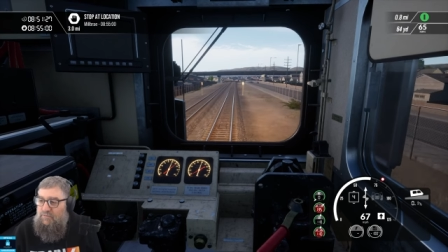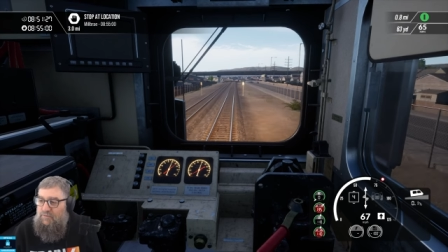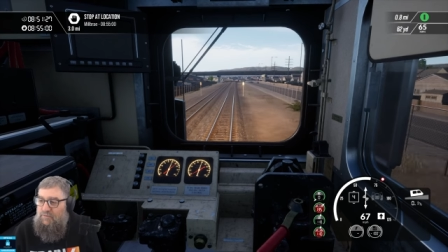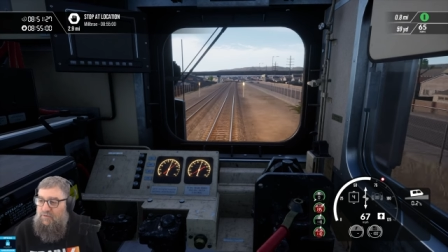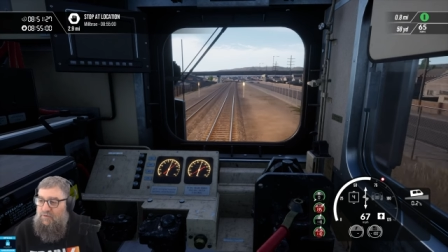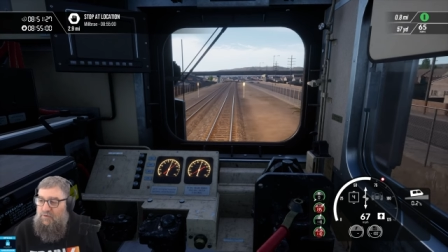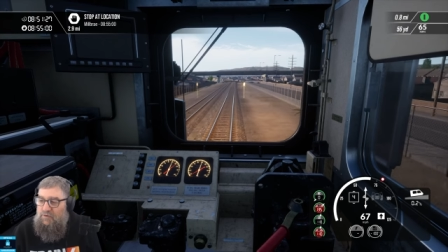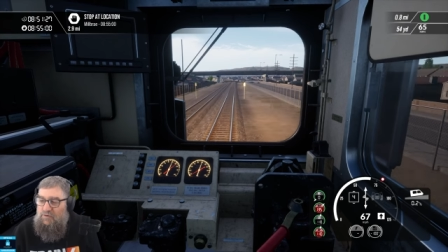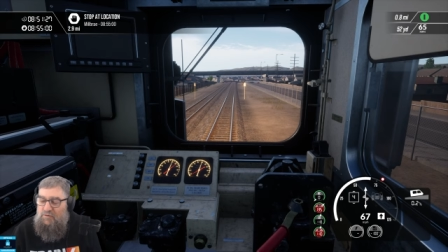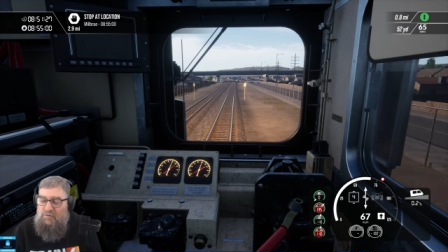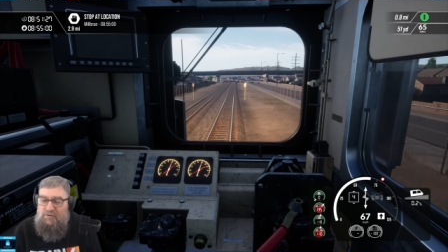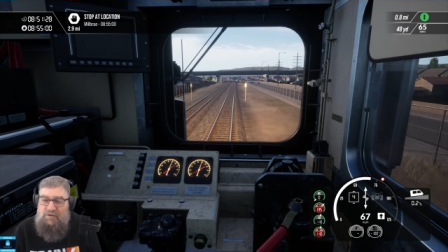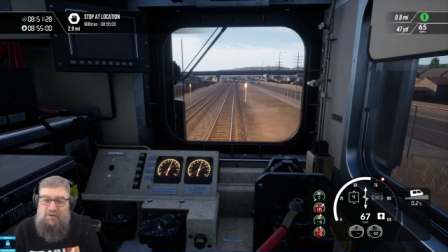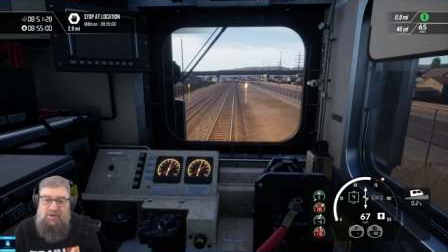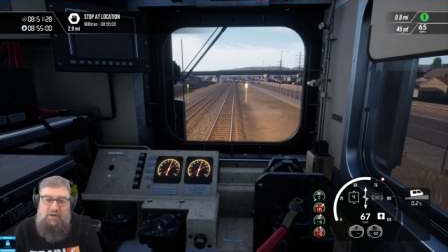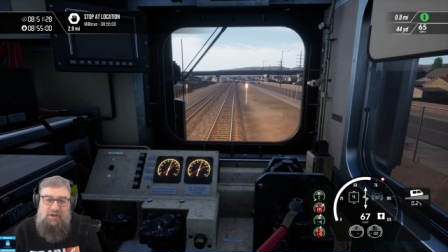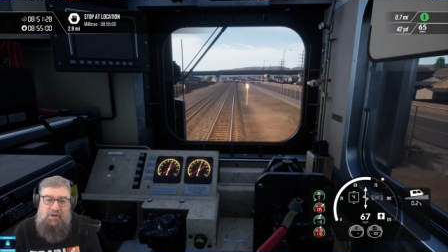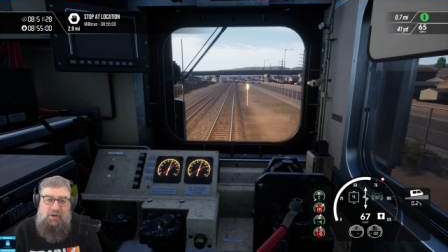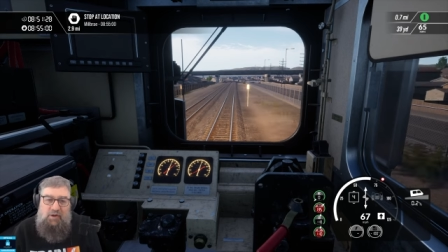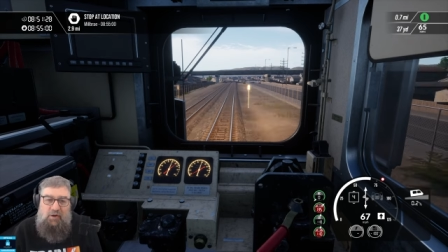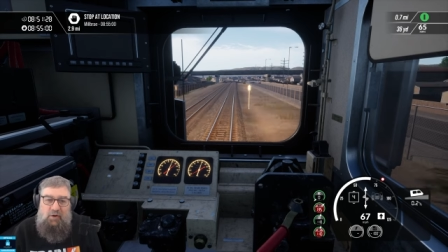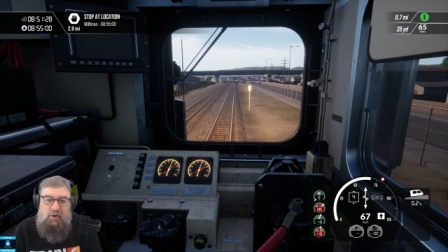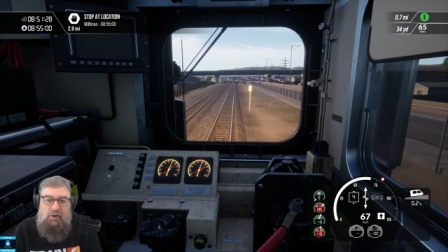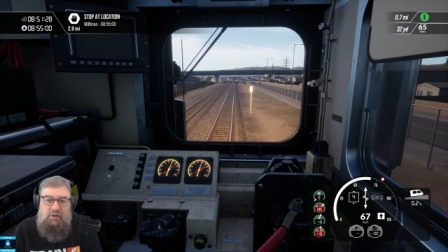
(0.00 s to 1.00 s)
So
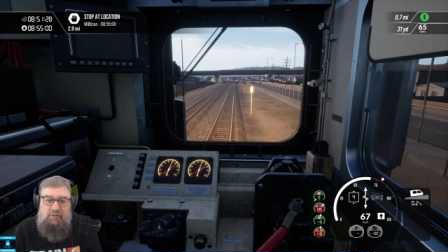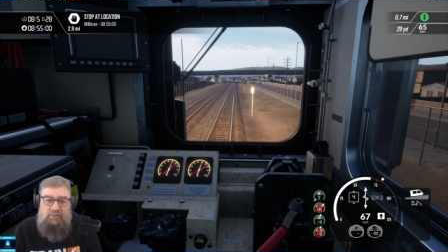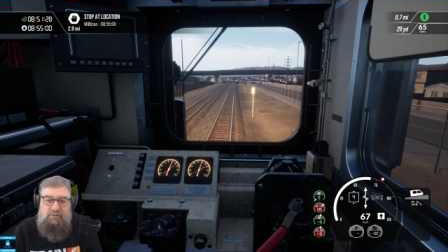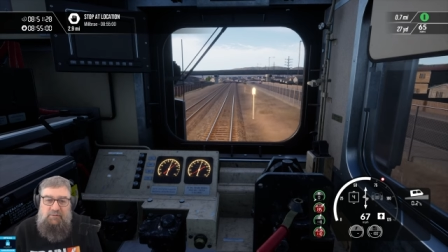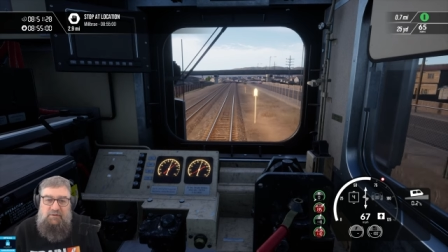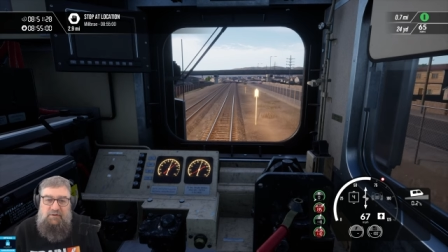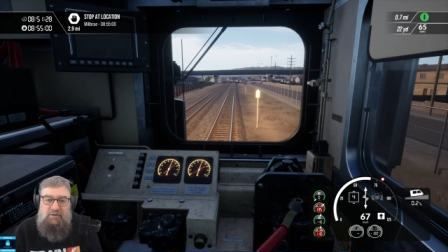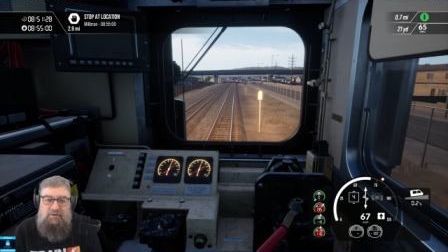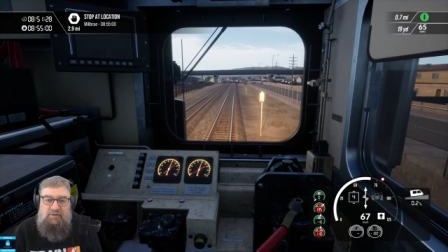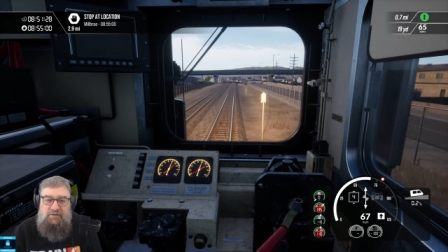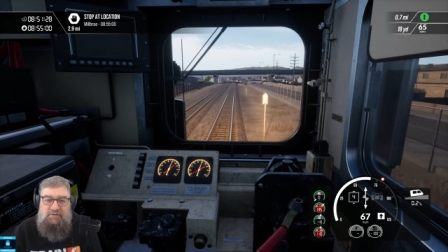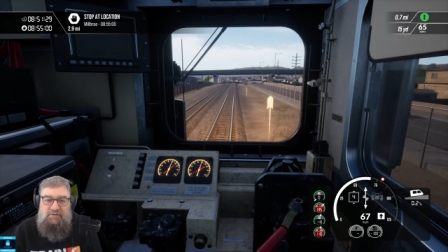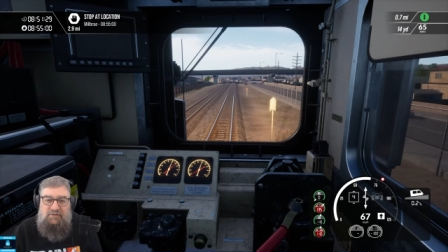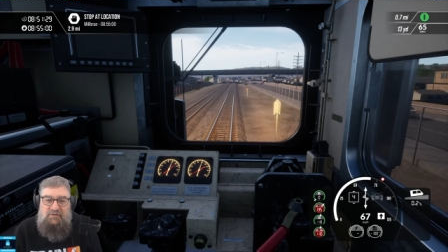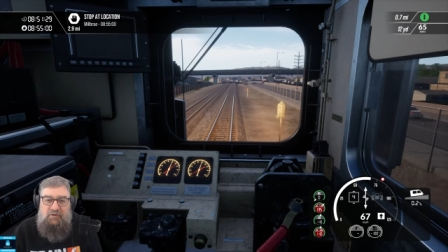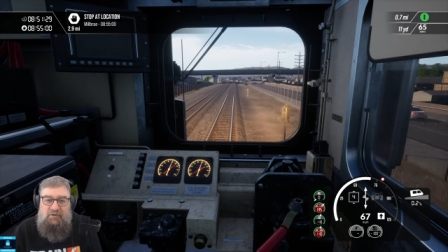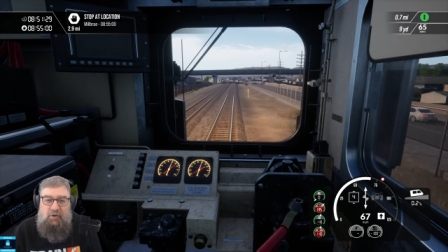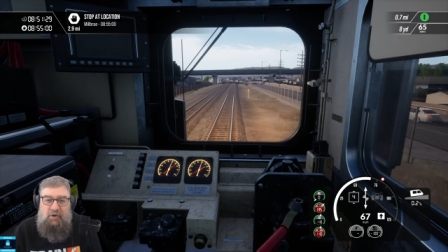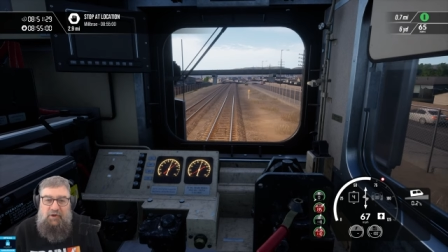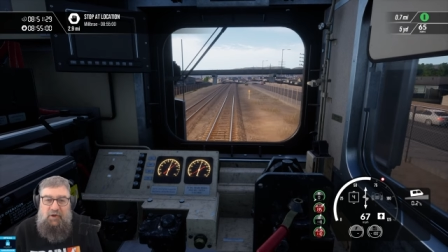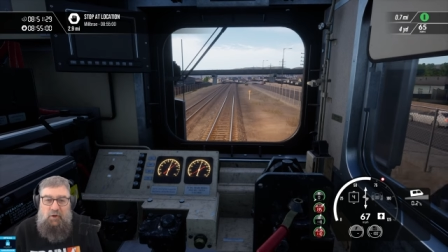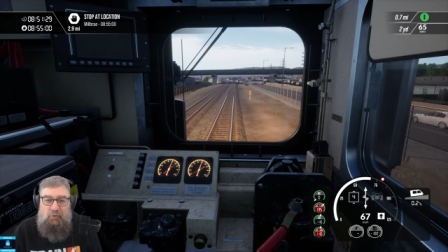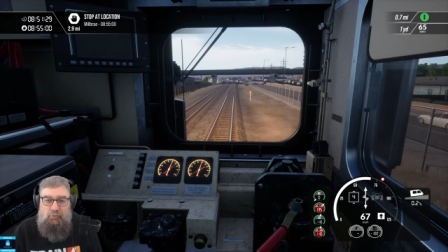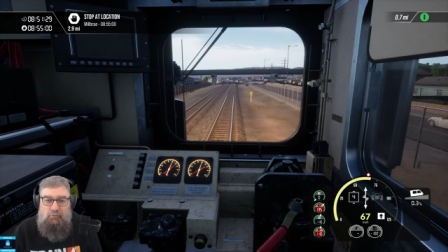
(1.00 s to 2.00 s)

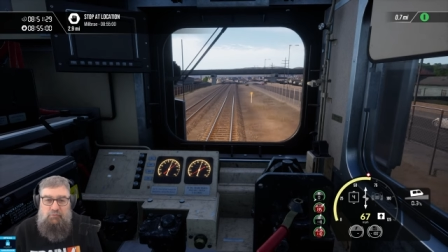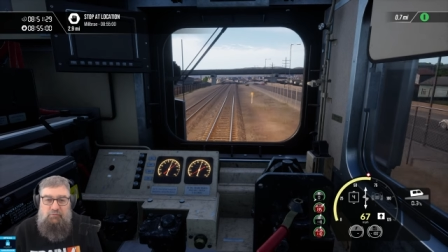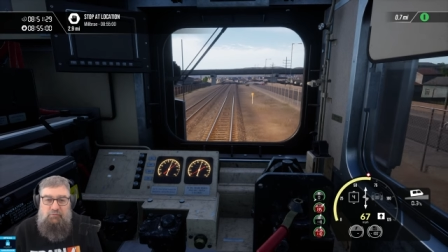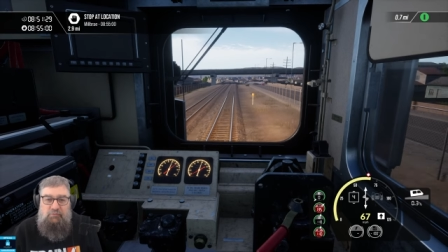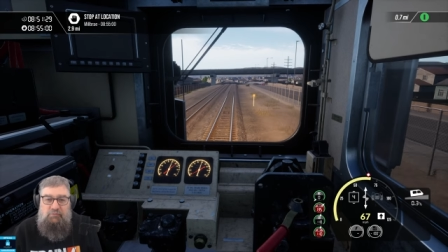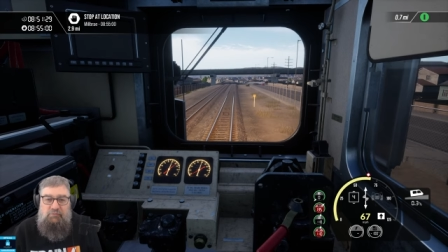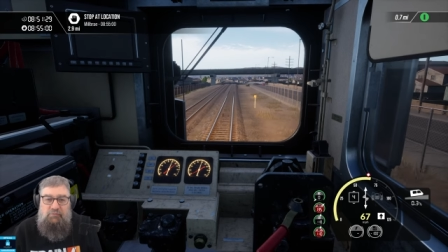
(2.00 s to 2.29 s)
I don't